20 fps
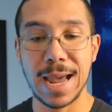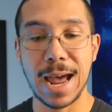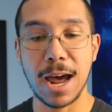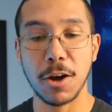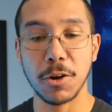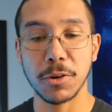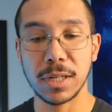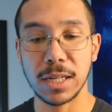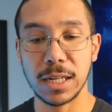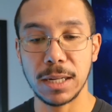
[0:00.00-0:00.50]

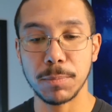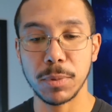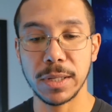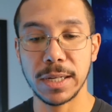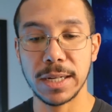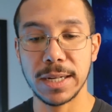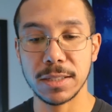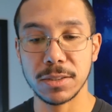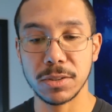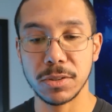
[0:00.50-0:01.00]
how
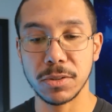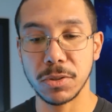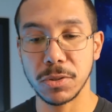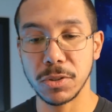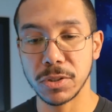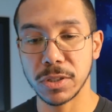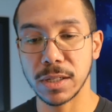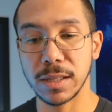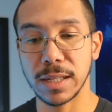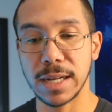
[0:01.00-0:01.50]
deeply
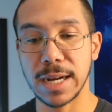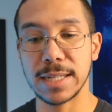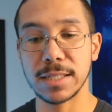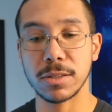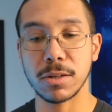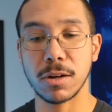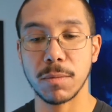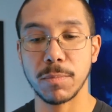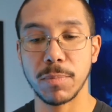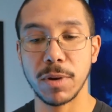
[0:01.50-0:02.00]

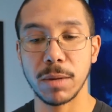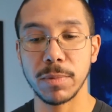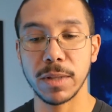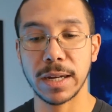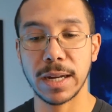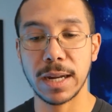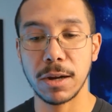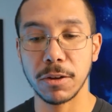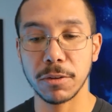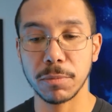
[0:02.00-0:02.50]
institutionalized our
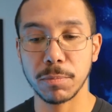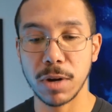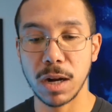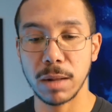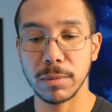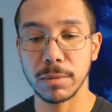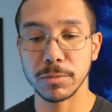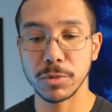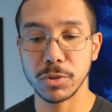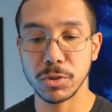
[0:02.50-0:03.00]
public health
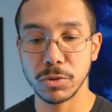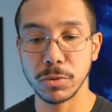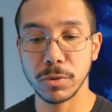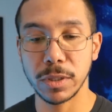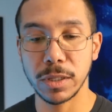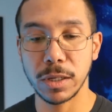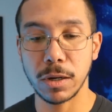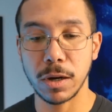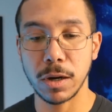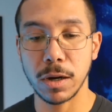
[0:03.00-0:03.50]
problems
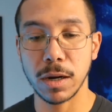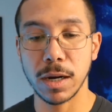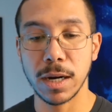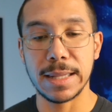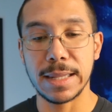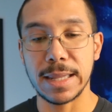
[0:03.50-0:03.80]
truly are.